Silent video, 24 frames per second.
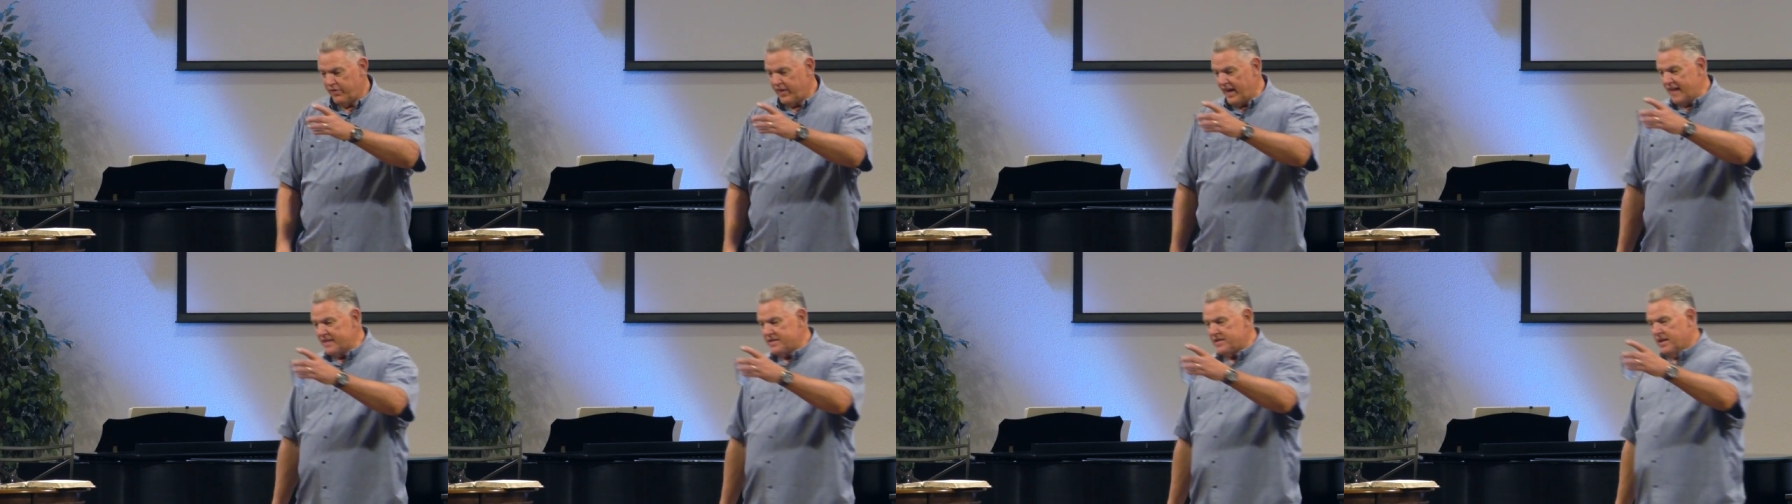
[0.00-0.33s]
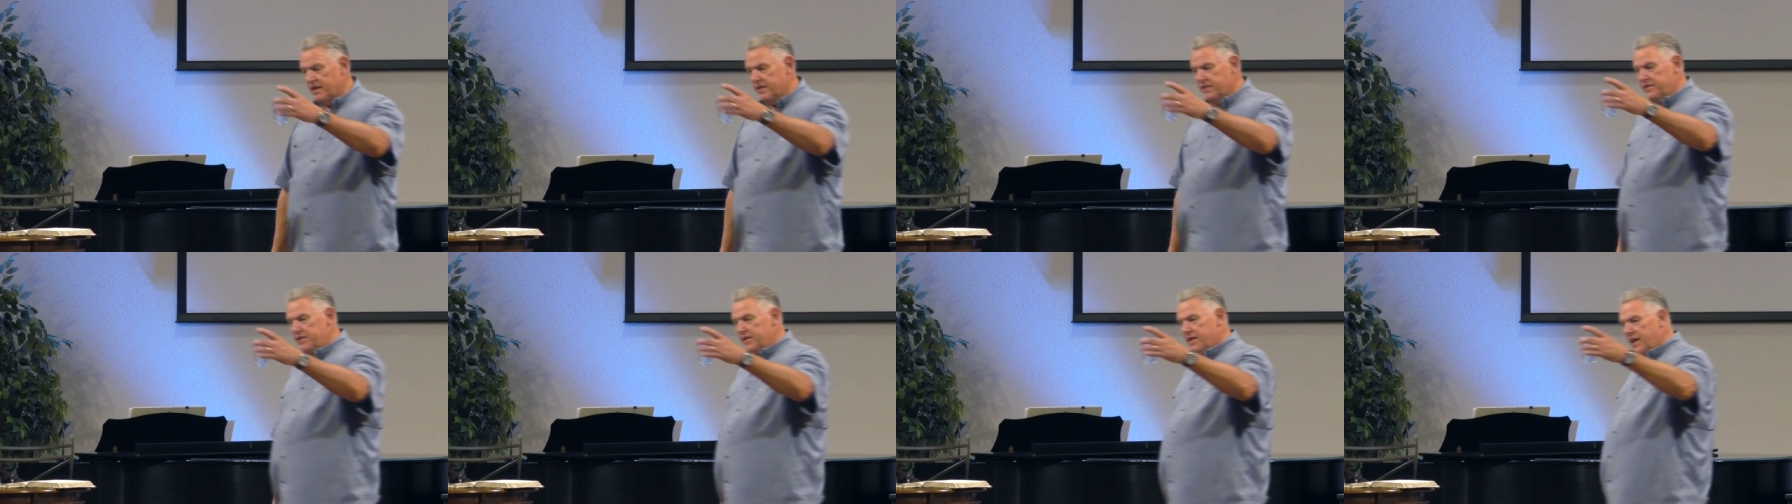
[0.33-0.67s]
that's
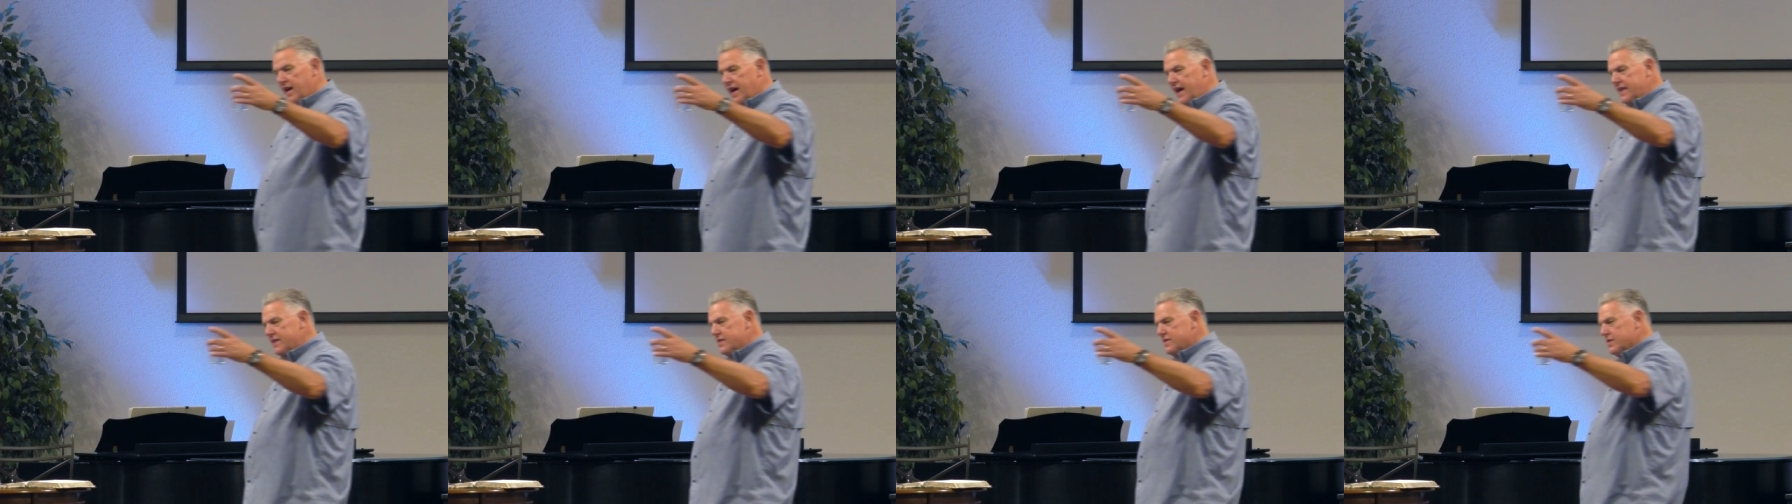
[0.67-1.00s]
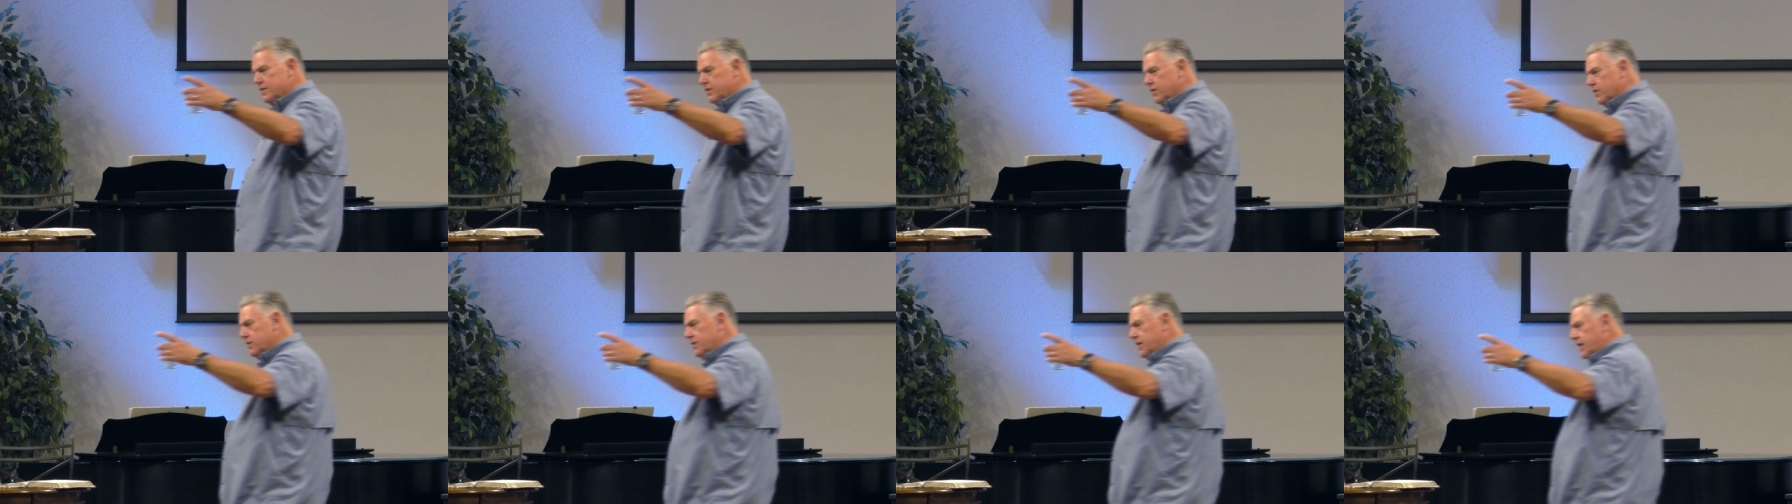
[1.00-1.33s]
a
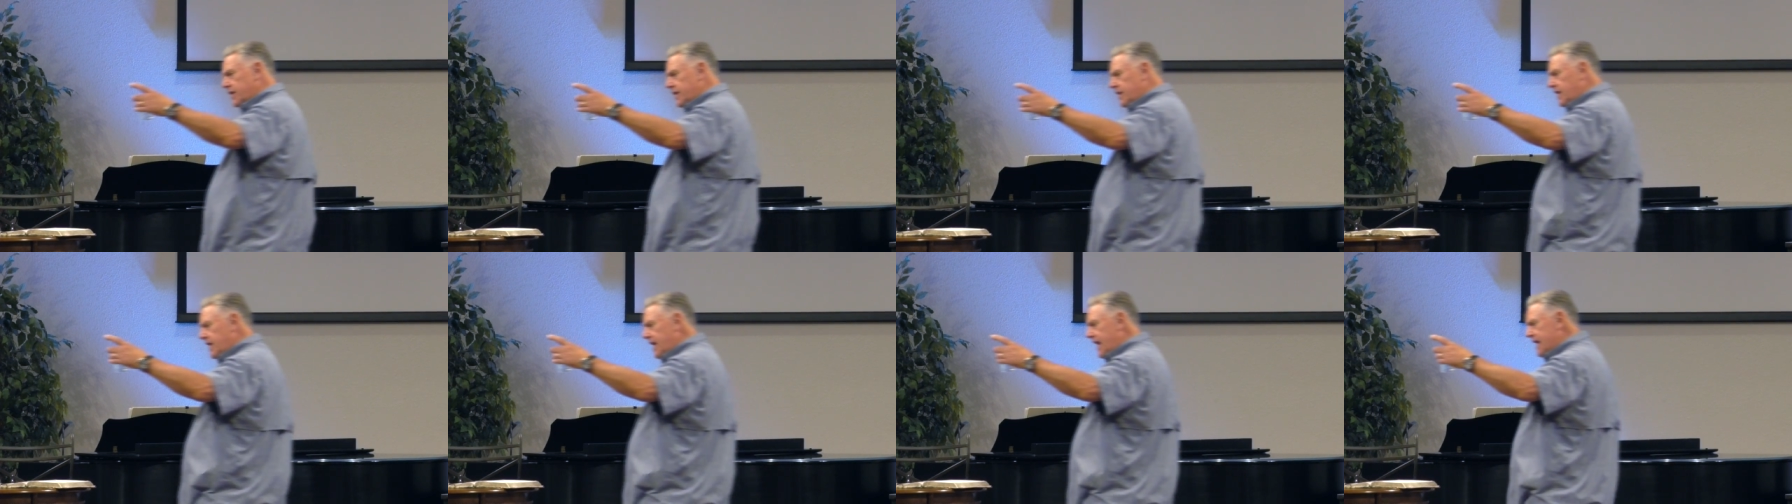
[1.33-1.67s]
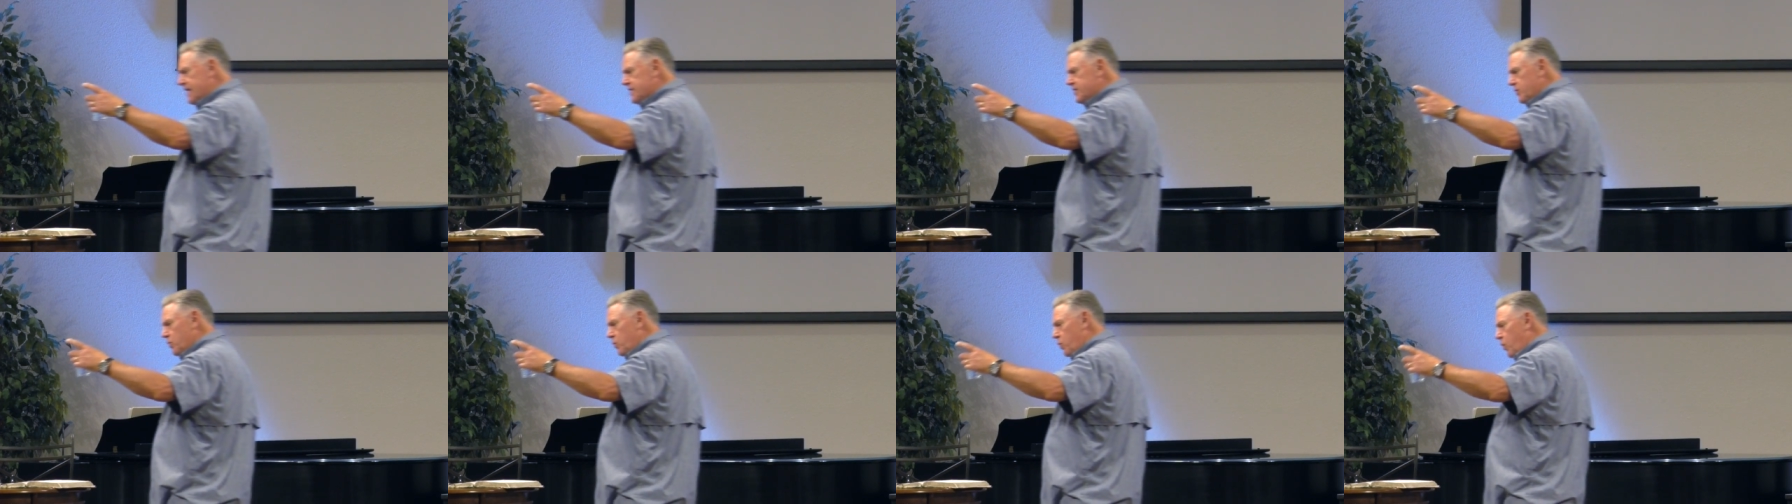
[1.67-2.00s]
nice looking
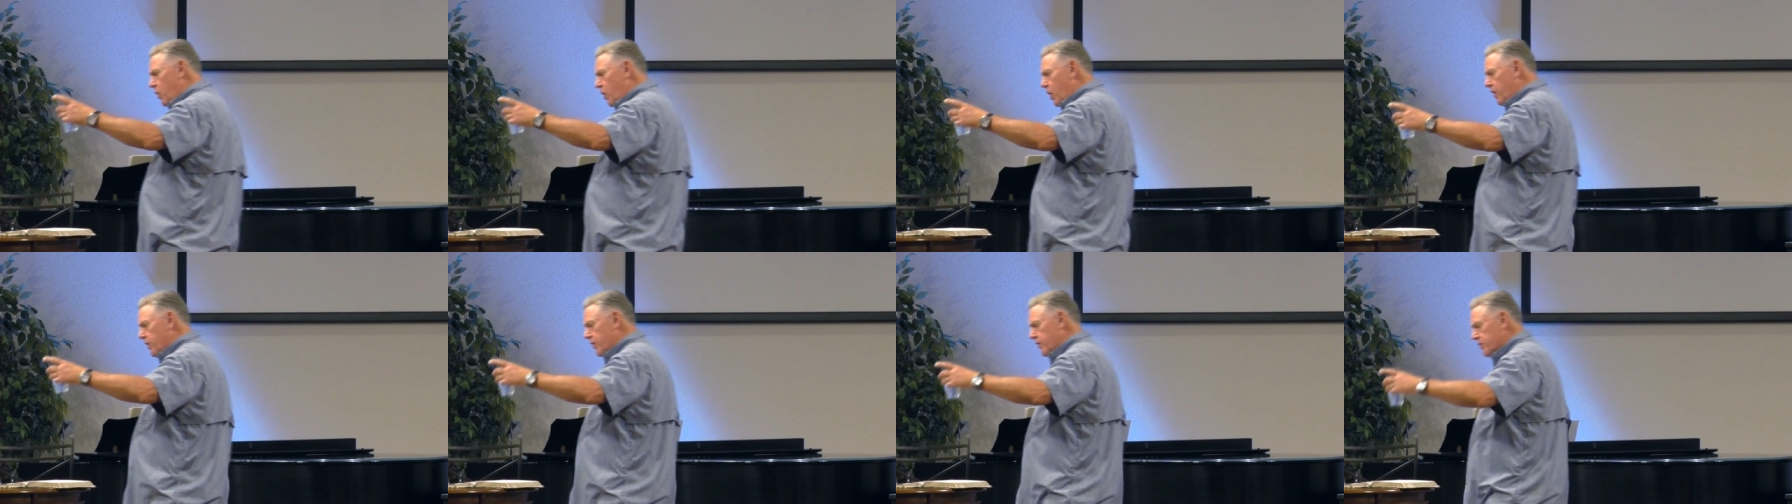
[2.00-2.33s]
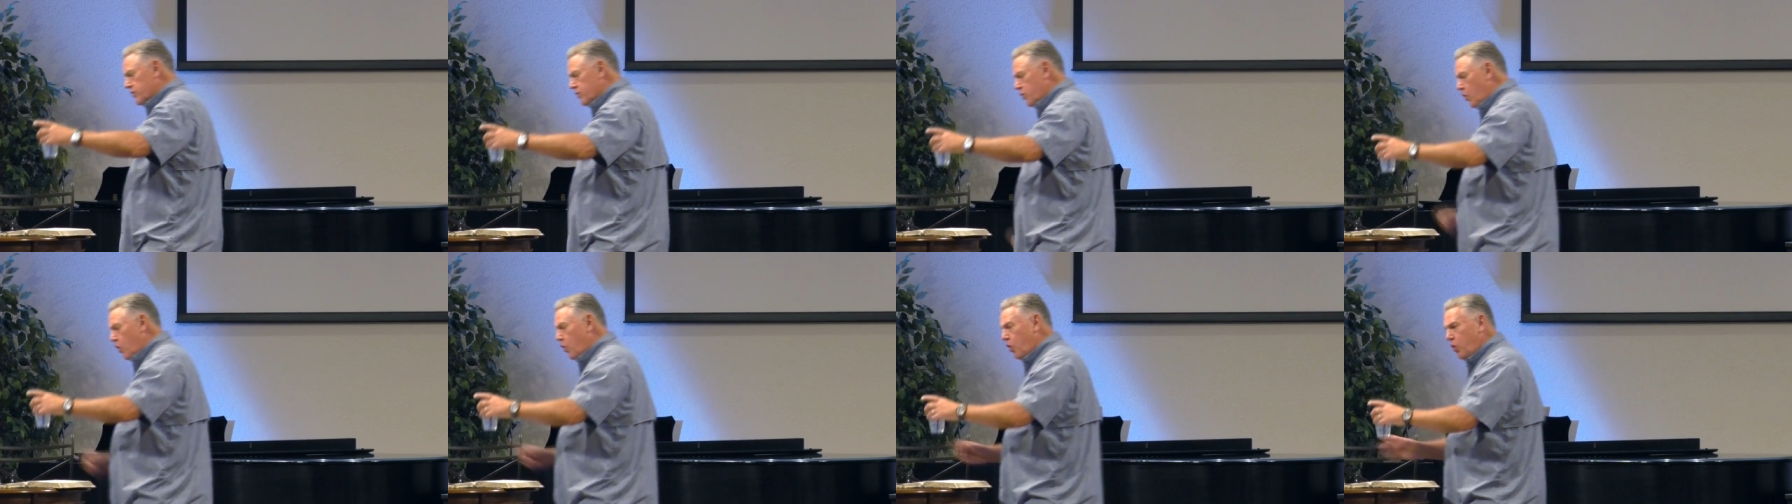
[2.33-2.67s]
glass of water.
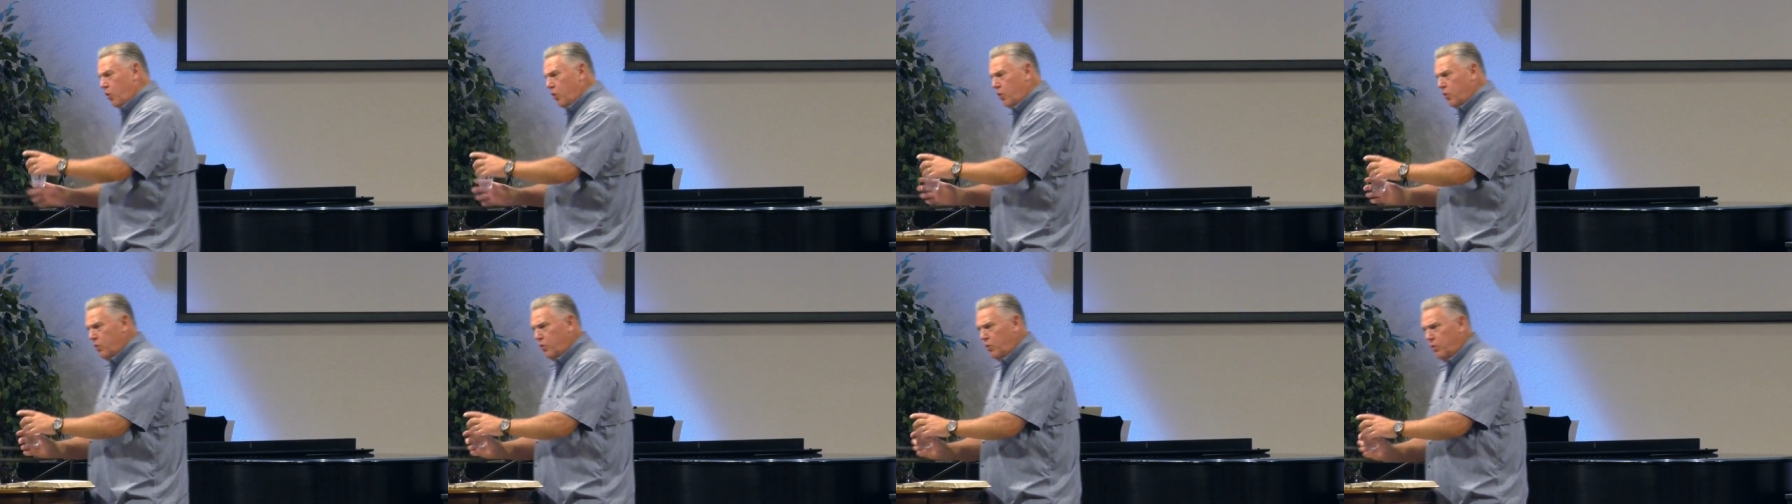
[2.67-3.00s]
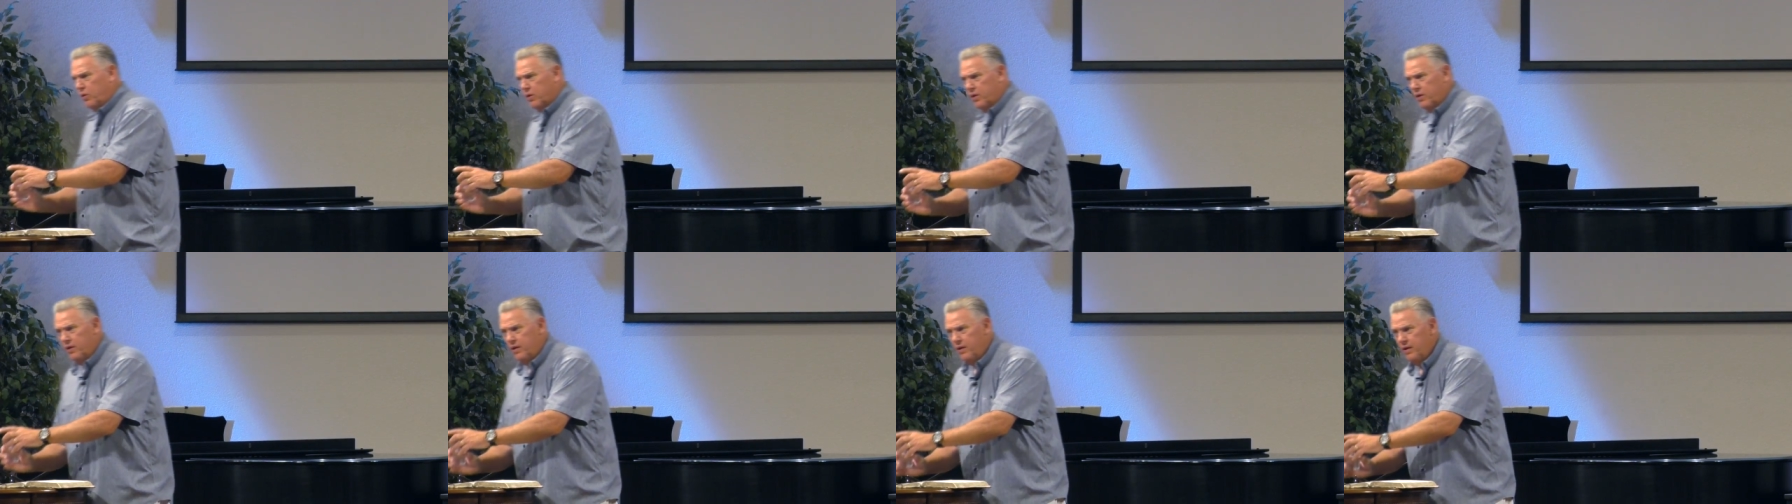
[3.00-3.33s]

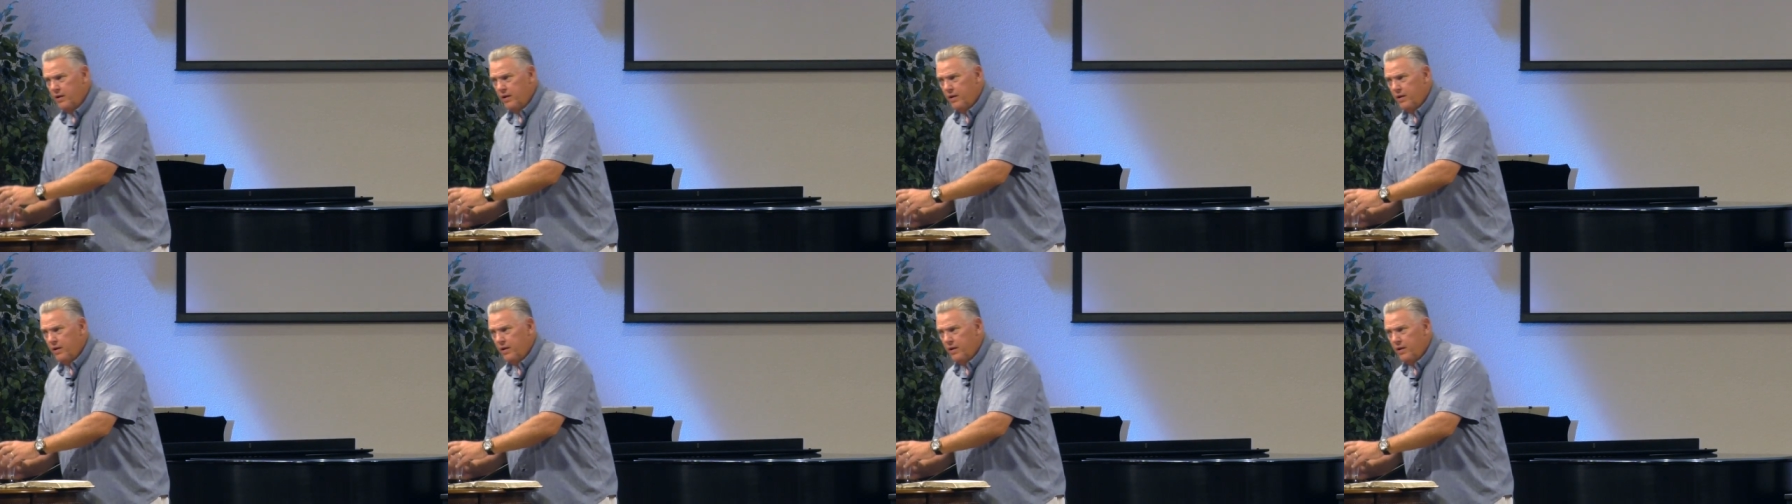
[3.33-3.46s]
Cold,